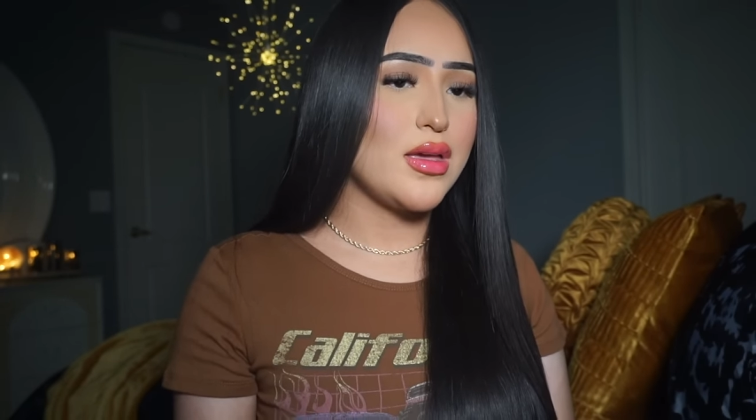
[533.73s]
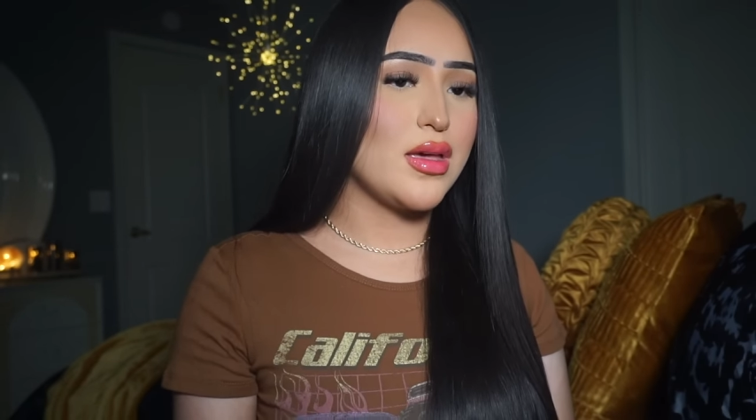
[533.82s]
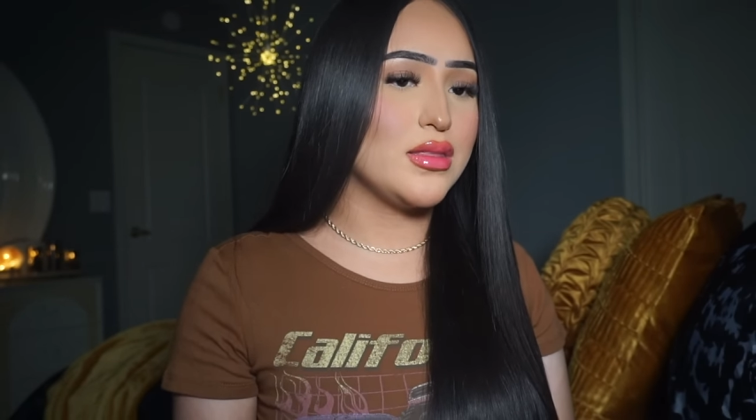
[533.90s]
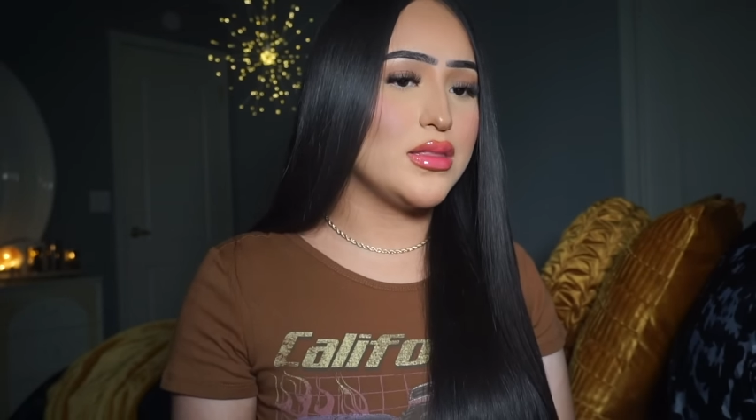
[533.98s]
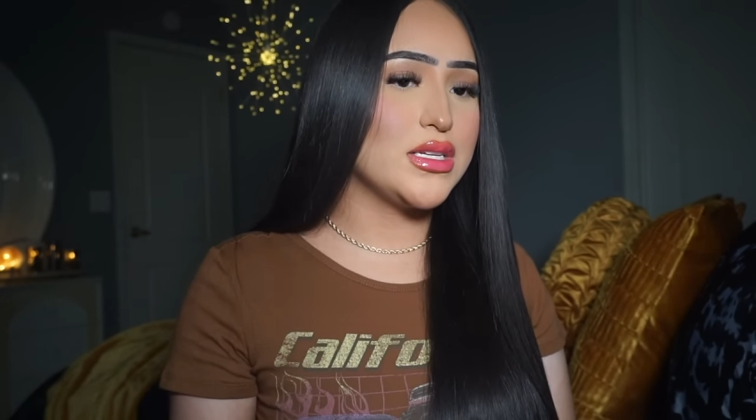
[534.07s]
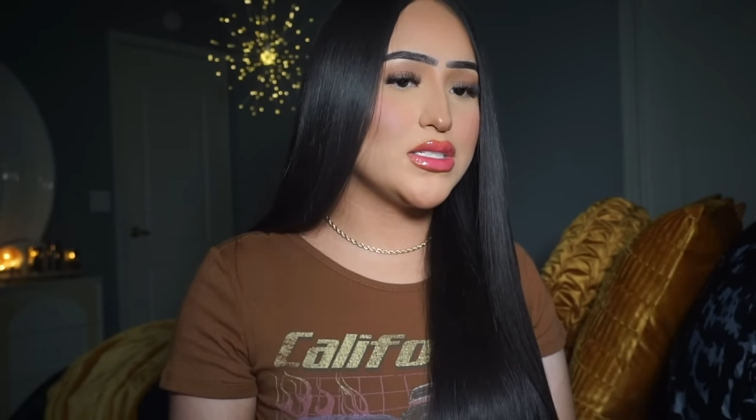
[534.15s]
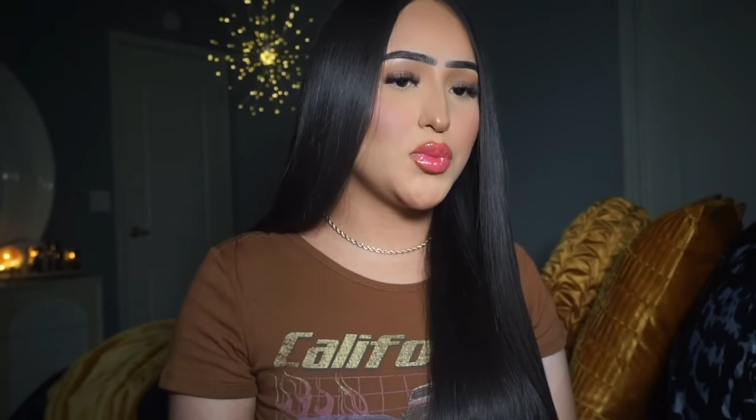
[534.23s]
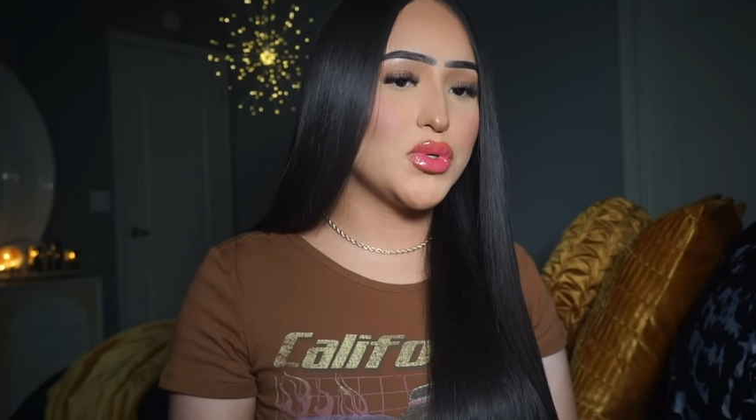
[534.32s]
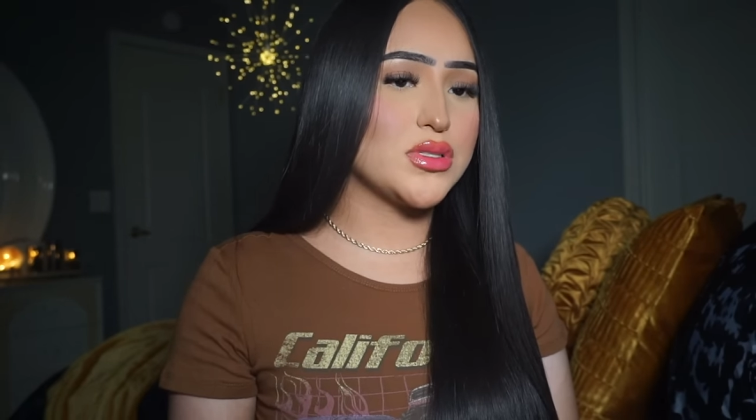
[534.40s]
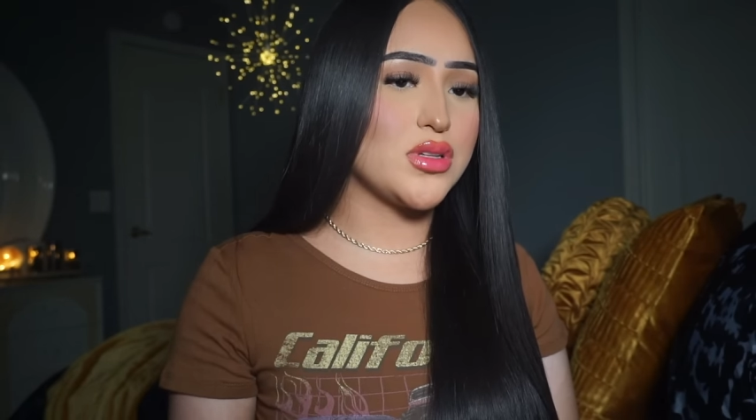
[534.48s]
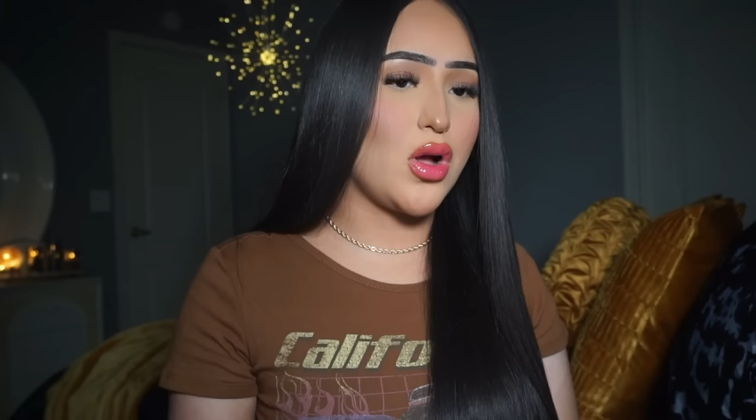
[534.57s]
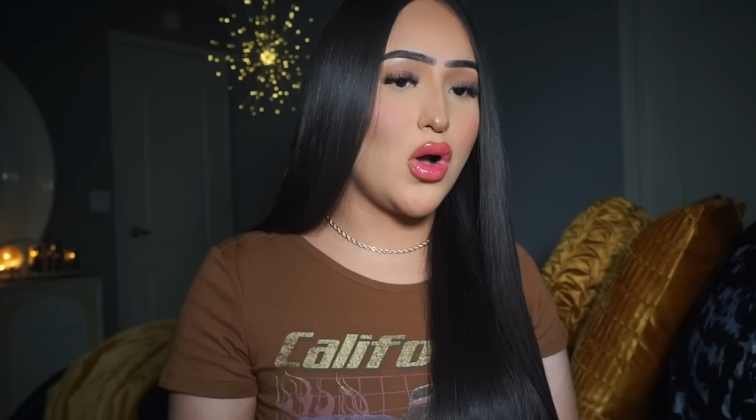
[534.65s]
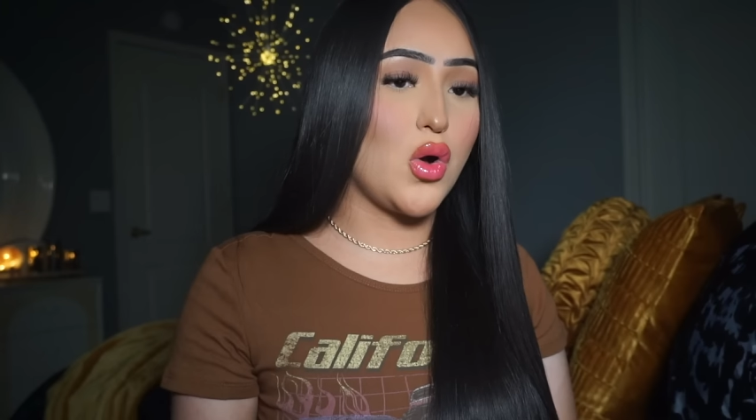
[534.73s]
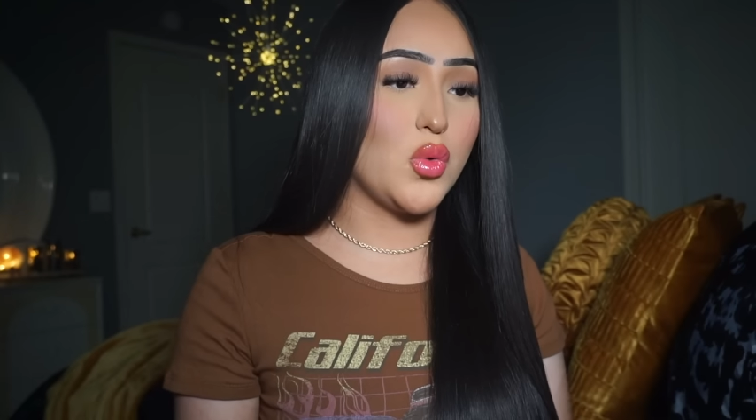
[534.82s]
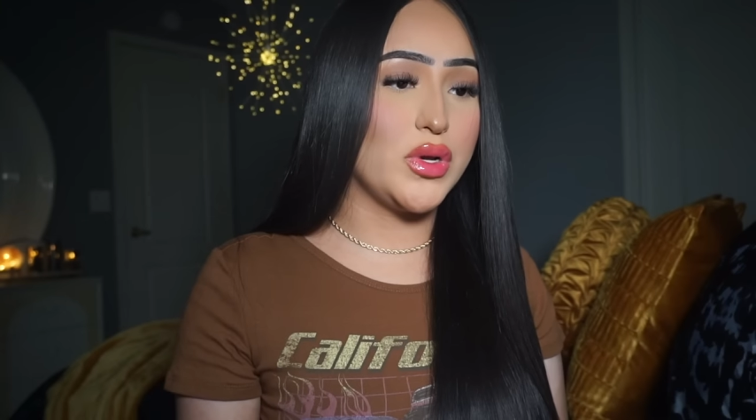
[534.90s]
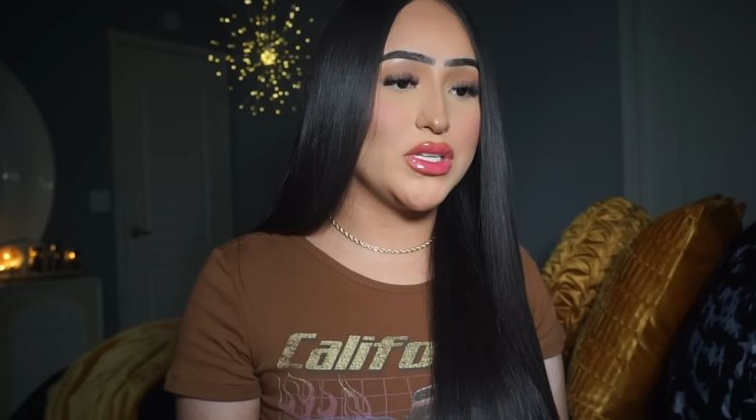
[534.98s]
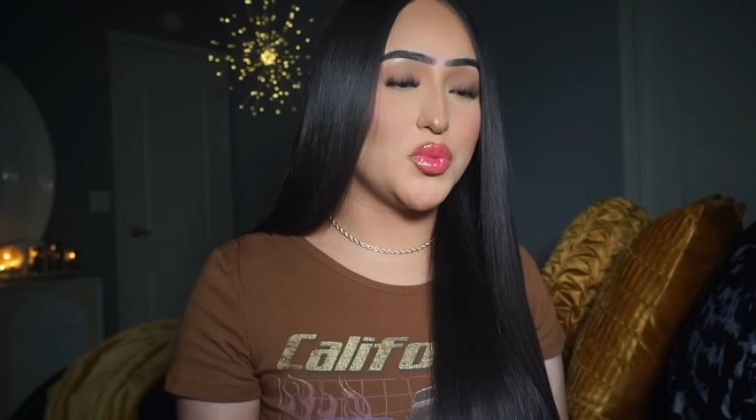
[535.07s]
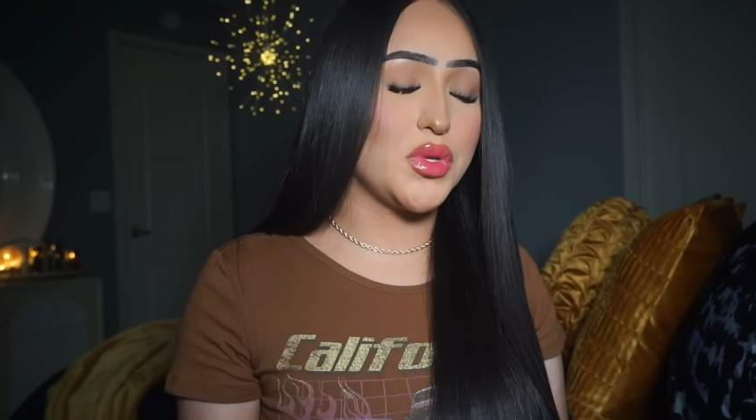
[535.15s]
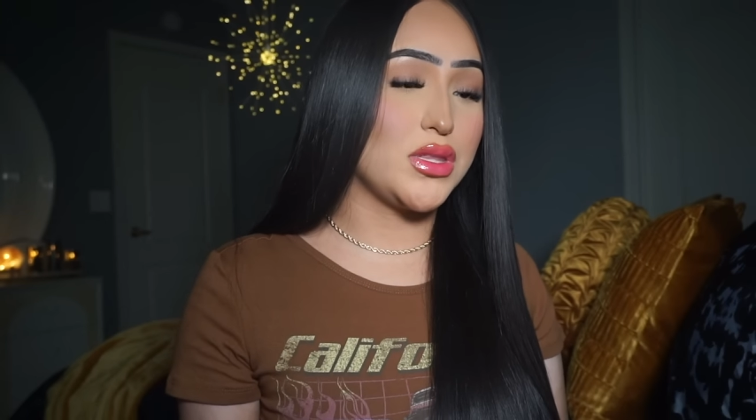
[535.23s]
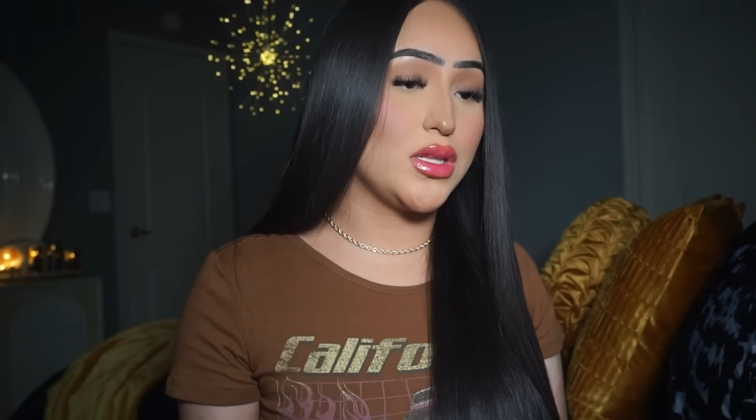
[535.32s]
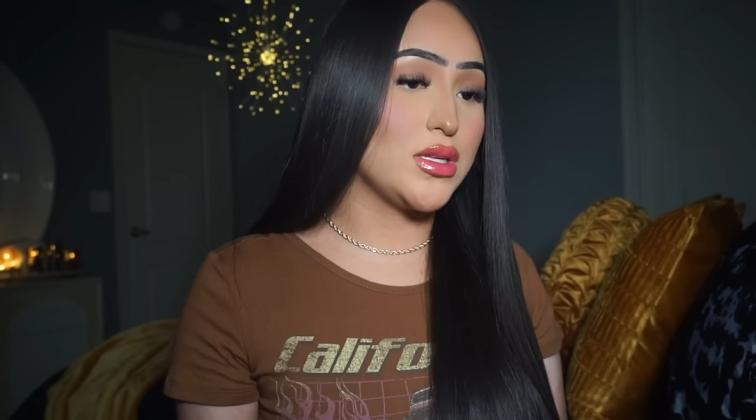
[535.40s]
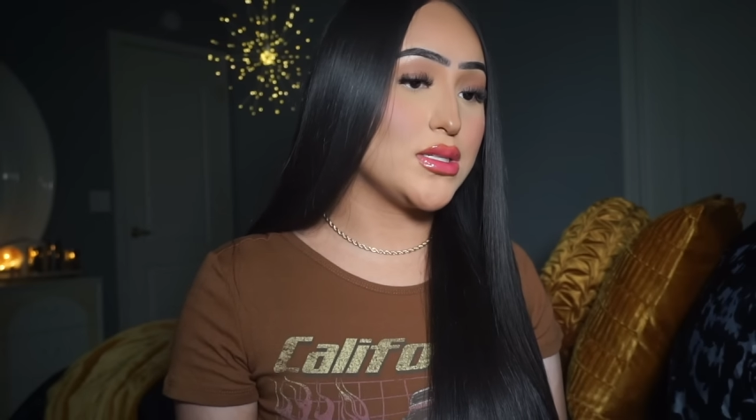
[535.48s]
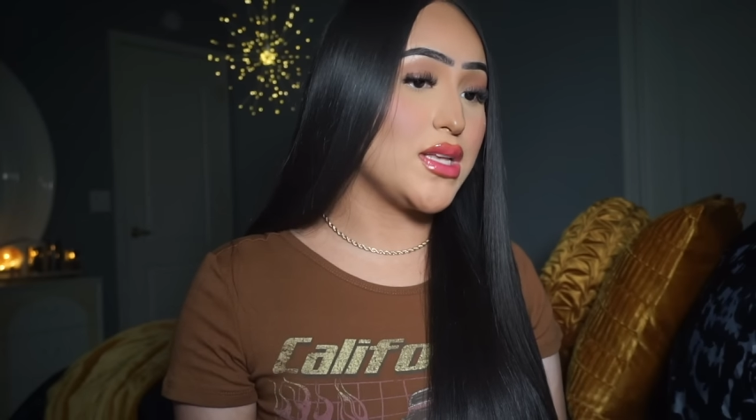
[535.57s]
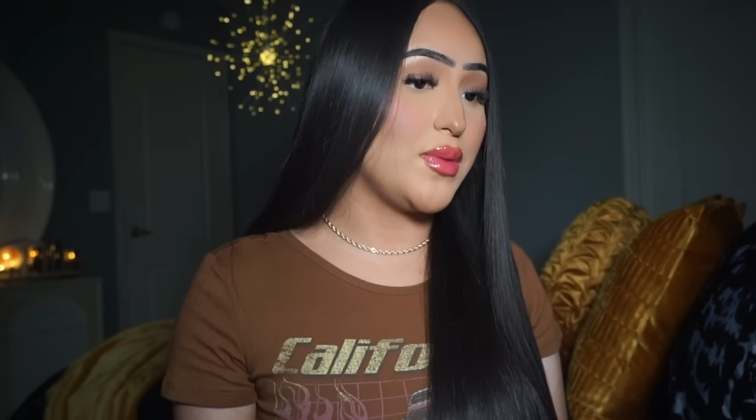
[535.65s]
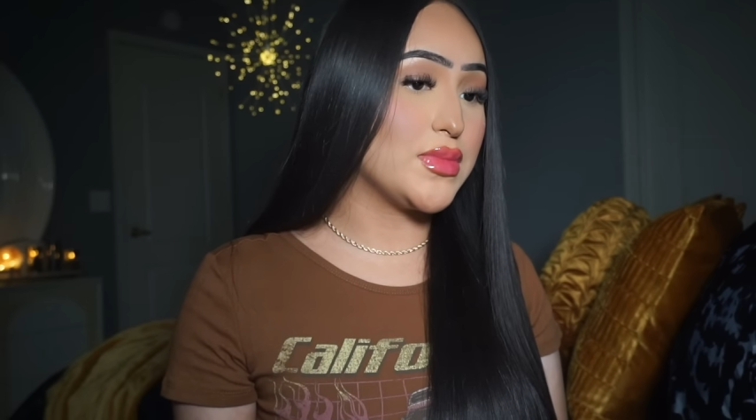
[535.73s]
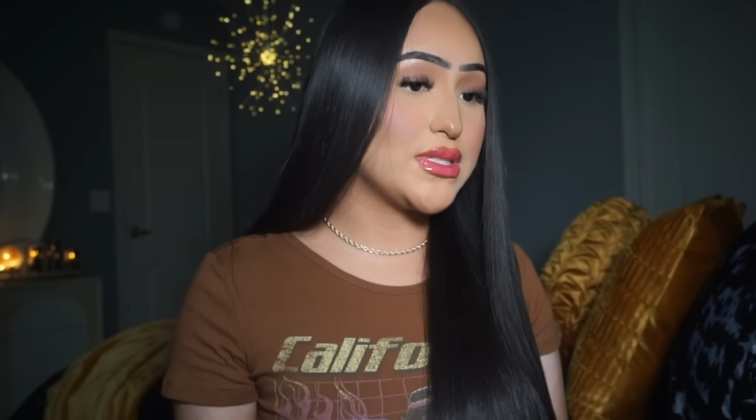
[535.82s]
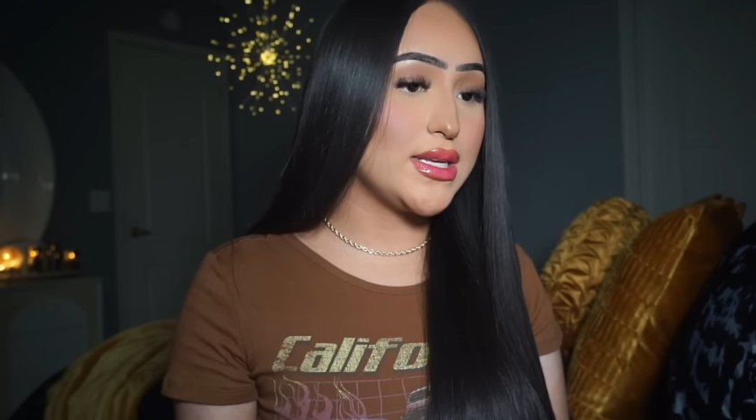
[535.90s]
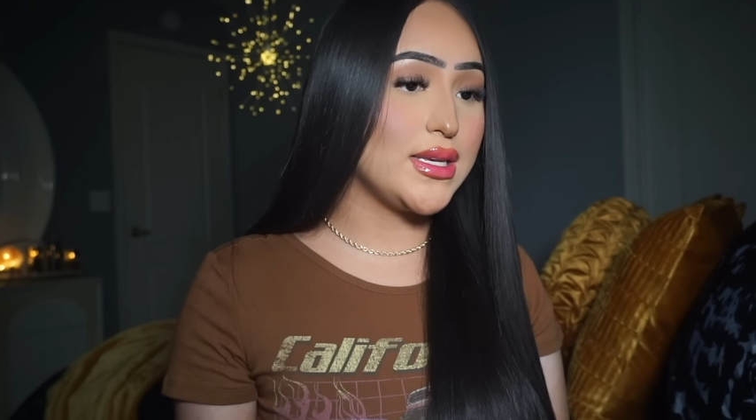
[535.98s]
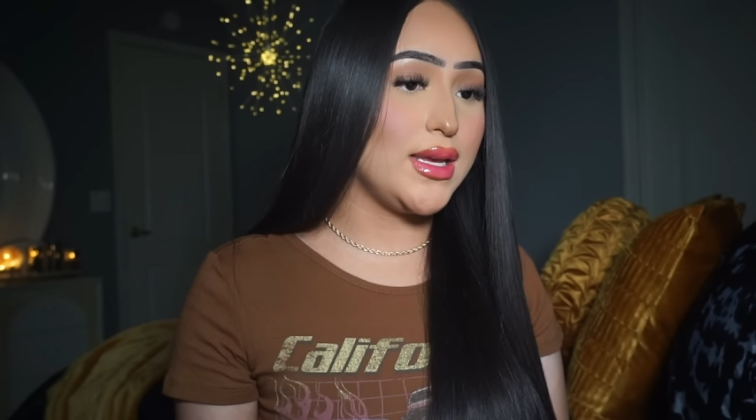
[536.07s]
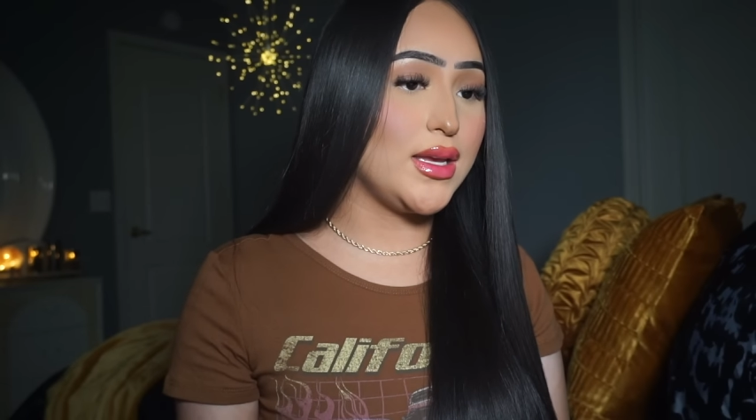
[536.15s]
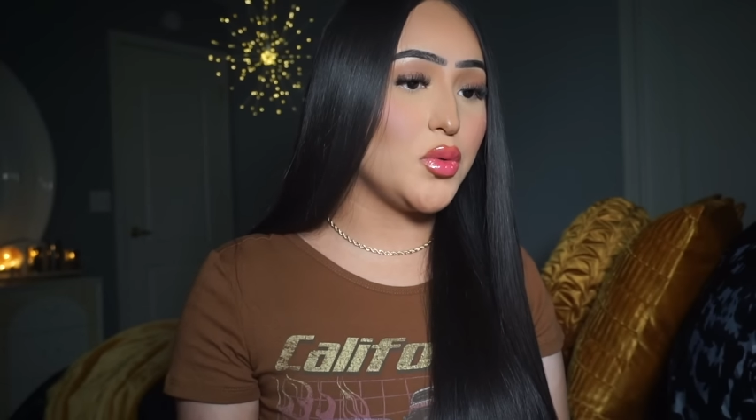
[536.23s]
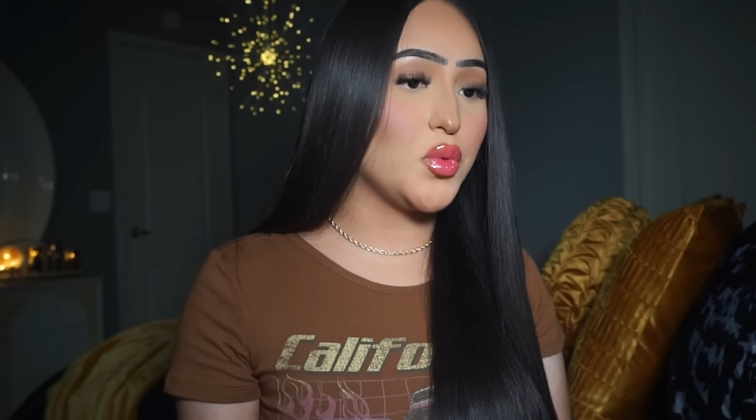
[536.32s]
And this was not always within the same city,